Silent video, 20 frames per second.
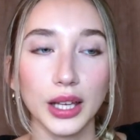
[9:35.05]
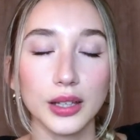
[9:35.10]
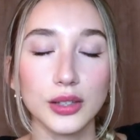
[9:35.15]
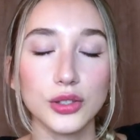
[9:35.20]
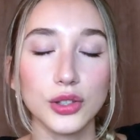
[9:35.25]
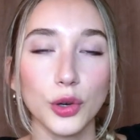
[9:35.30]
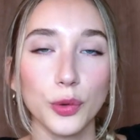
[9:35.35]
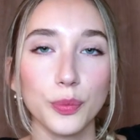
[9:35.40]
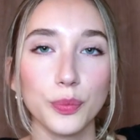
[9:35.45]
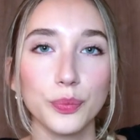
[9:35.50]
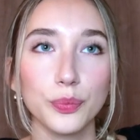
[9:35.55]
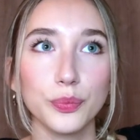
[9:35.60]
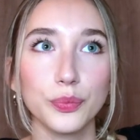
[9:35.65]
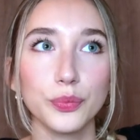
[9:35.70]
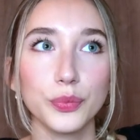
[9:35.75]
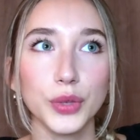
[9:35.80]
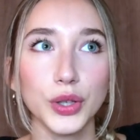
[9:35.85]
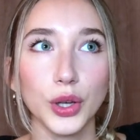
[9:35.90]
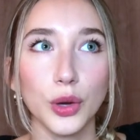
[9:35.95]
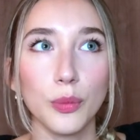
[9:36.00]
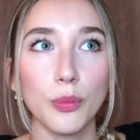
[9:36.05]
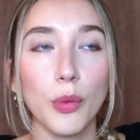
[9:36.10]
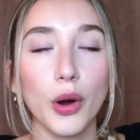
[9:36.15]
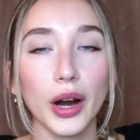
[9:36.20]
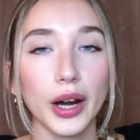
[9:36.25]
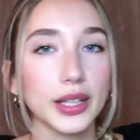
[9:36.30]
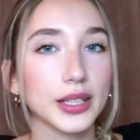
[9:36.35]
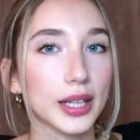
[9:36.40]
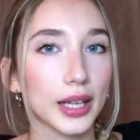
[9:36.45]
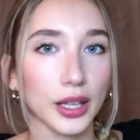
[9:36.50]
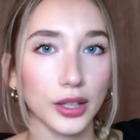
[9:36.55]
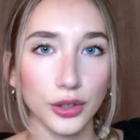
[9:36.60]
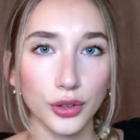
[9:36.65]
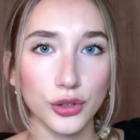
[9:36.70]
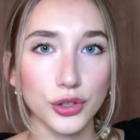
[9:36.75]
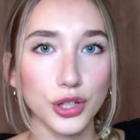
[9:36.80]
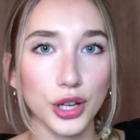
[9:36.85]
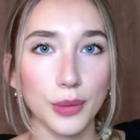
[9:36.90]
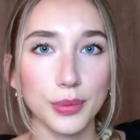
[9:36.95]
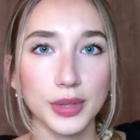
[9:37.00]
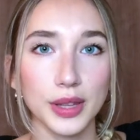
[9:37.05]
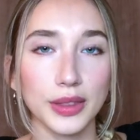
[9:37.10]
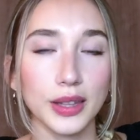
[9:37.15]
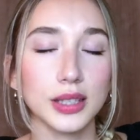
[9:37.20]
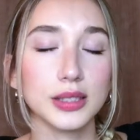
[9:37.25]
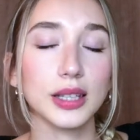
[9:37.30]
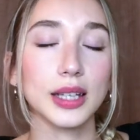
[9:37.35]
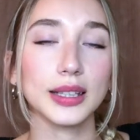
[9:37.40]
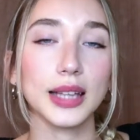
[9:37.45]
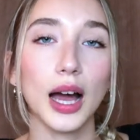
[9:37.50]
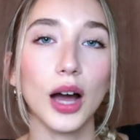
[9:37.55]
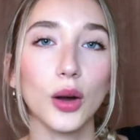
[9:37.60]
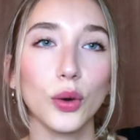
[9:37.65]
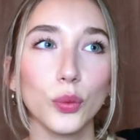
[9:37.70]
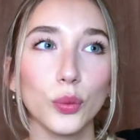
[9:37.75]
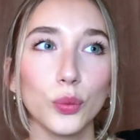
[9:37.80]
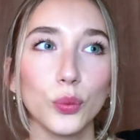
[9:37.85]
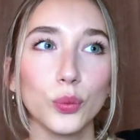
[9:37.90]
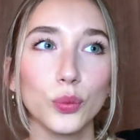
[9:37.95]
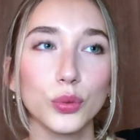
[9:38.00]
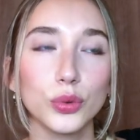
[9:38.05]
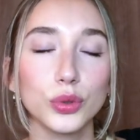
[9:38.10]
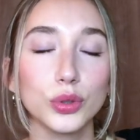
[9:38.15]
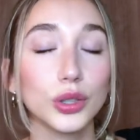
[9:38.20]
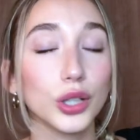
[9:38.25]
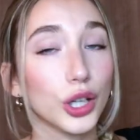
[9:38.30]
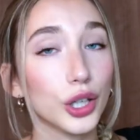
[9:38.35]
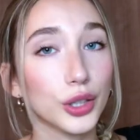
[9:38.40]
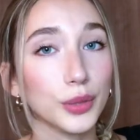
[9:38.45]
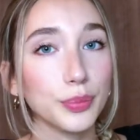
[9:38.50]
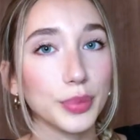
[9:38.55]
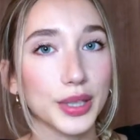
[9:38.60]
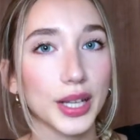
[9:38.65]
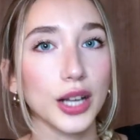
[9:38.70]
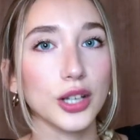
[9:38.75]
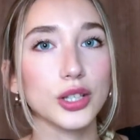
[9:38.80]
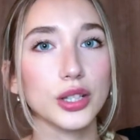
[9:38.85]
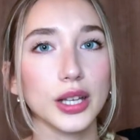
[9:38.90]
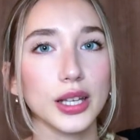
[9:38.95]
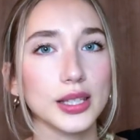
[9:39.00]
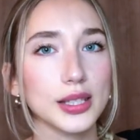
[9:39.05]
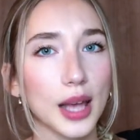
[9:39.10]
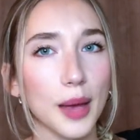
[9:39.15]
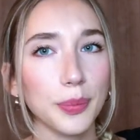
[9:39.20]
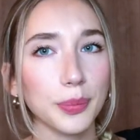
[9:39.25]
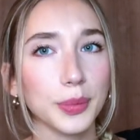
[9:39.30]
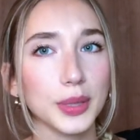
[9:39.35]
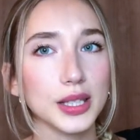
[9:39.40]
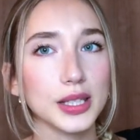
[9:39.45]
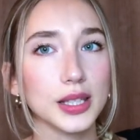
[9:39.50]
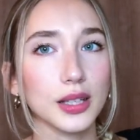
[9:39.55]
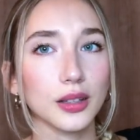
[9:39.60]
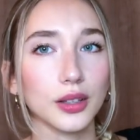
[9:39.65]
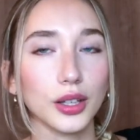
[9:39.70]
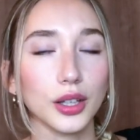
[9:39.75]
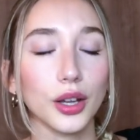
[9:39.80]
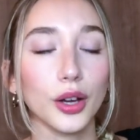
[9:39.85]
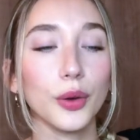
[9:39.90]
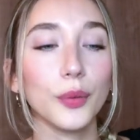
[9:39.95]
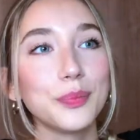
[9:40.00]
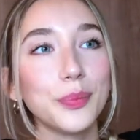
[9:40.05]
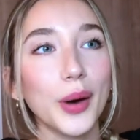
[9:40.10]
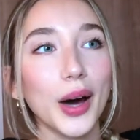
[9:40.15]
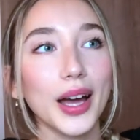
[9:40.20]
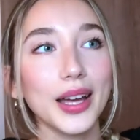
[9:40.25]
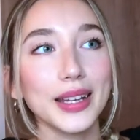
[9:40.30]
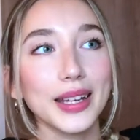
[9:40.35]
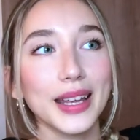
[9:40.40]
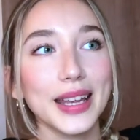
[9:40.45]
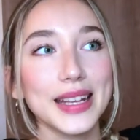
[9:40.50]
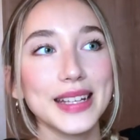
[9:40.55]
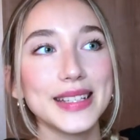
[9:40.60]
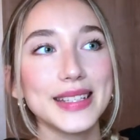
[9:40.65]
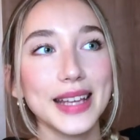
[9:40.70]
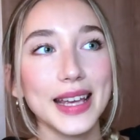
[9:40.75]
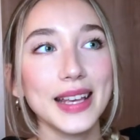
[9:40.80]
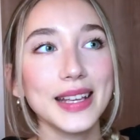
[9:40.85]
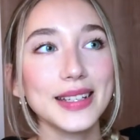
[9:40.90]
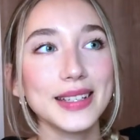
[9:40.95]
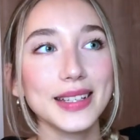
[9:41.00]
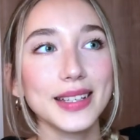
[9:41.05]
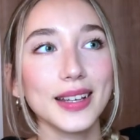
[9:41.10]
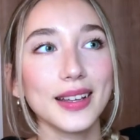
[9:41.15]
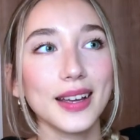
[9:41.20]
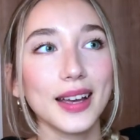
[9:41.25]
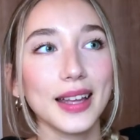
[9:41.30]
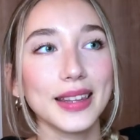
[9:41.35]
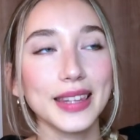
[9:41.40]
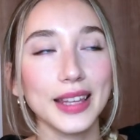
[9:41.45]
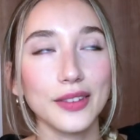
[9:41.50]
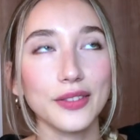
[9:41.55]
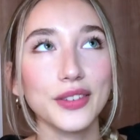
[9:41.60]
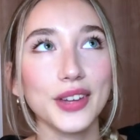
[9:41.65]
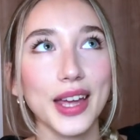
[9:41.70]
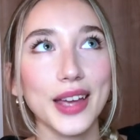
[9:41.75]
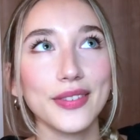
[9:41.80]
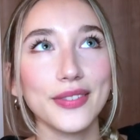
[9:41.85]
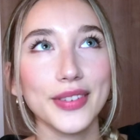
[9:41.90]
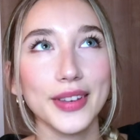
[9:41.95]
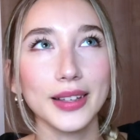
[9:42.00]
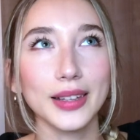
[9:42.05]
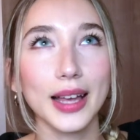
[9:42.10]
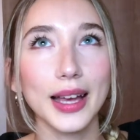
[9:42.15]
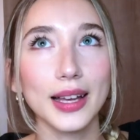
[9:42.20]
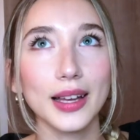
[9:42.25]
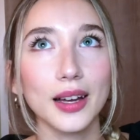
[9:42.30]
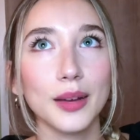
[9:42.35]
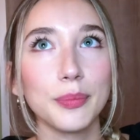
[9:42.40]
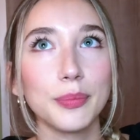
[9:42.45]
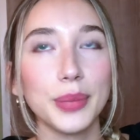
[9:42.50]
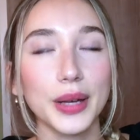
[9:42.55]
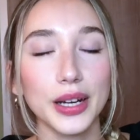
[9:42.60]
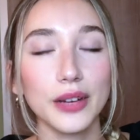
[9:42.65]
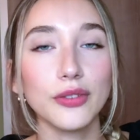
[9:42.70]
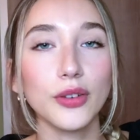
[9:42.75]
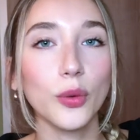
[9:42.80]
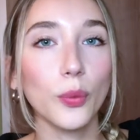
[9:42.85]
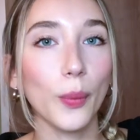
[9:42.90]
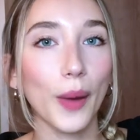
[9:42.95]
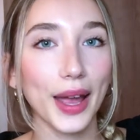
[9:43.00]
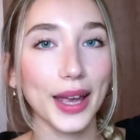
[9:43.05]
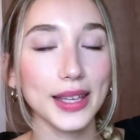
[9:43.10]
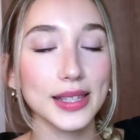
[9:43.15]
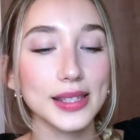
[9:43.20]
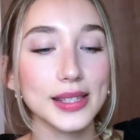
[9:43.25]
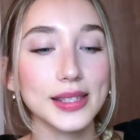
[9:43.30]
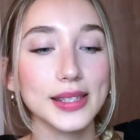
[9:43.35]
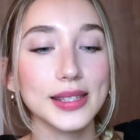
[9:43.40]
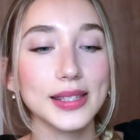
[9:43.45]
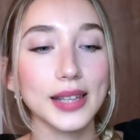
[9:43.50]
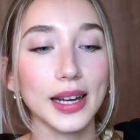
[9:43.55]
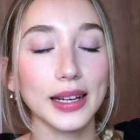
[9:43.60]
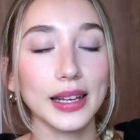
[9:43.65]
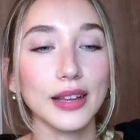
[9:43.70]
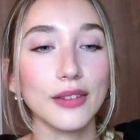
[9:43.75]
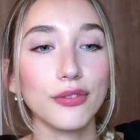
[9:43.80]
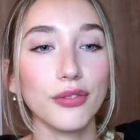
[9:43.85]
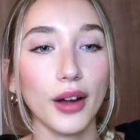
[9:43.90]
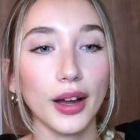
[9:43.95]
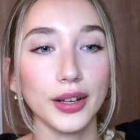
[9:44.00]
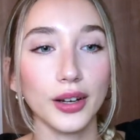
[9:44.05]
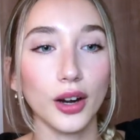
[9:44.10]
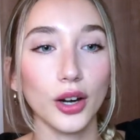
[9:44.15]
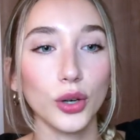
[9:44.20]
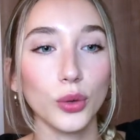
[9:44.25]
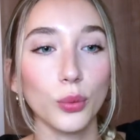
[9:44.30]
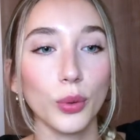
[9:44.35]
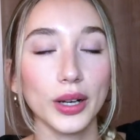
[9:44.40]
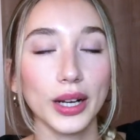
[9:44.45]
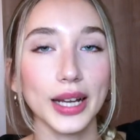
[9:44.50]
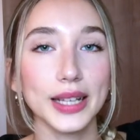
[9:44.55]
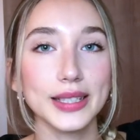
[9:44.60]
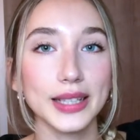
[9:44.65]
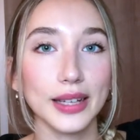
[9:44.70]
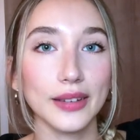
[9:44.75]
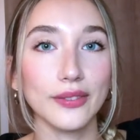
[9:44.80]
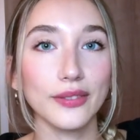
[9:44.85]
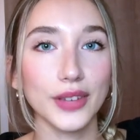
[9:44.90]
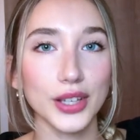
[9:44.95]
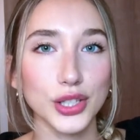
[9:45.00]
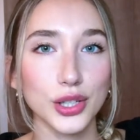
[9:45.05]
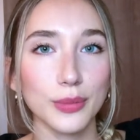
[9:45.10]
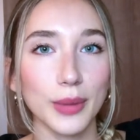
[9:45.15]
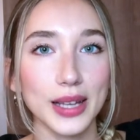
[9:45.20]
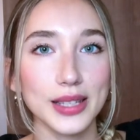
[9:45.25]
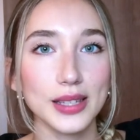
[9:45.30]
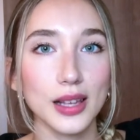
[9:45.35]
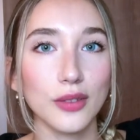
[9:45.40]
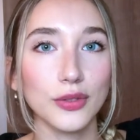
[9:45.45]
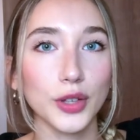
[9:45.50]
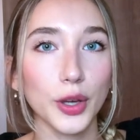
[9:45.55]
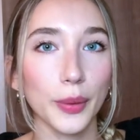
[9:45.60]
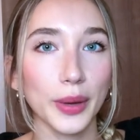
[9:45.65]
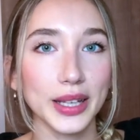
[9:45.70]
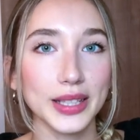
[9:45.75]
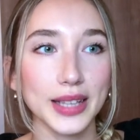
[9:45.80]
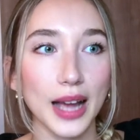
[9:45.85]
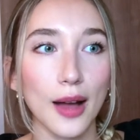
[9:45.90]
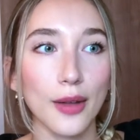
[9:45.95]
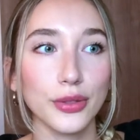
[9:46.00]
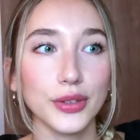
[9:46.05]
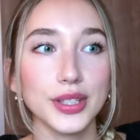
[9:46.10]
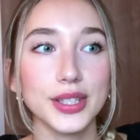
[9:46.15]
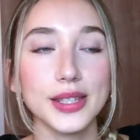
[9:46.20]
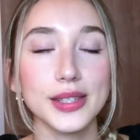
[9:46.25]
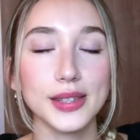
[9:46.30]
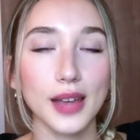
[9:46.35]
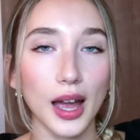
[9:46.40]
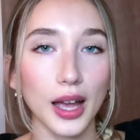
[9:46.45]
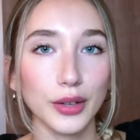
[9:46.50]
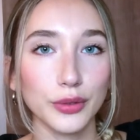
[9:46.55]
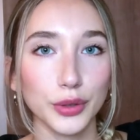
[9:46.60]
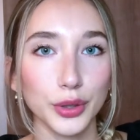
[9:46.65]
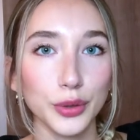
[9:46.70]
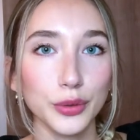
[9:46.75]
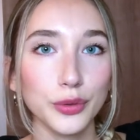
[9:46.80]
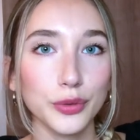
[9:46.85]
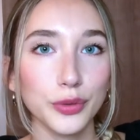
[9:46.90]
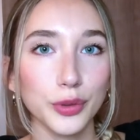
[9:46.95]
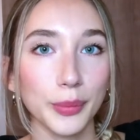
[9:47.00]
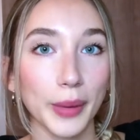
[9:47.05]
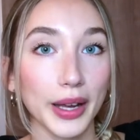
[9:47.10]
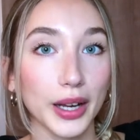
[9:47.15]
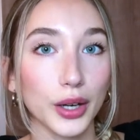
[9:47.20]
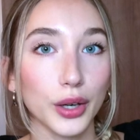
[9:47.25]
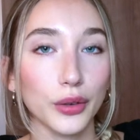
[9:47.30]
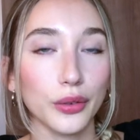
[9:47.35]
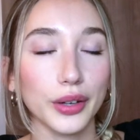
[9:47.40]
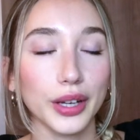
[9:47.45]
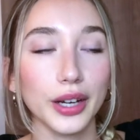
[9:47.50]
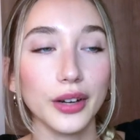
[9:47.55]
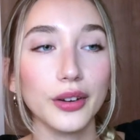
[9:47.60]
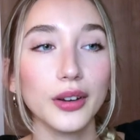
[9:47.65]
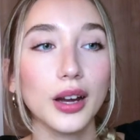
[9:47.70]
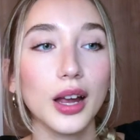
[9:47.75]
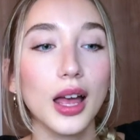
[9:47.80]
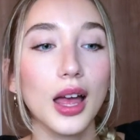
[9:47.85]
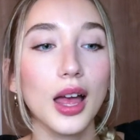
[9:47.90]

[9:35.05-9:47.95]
So, you know, marketing internships and things like that could potentially accept me still, you know, but it did at the end of the day feel like a bit of a waste studying fine art when I did envision myself going down the design route for my career.